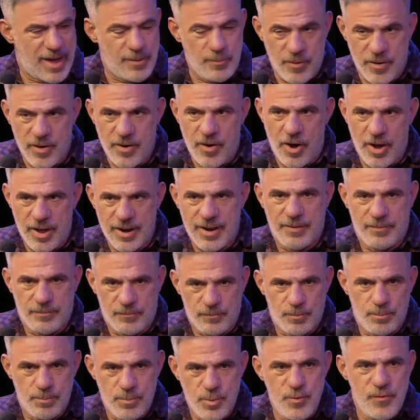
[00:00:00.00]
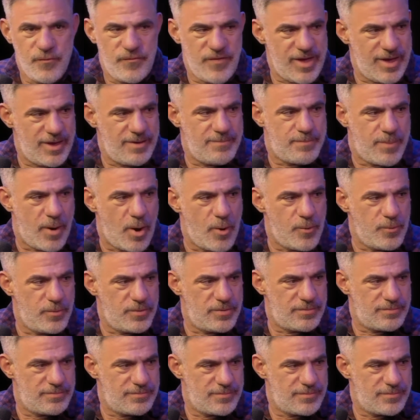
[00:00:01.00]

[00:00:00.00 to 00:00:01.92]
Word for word: and we're on a moving boat,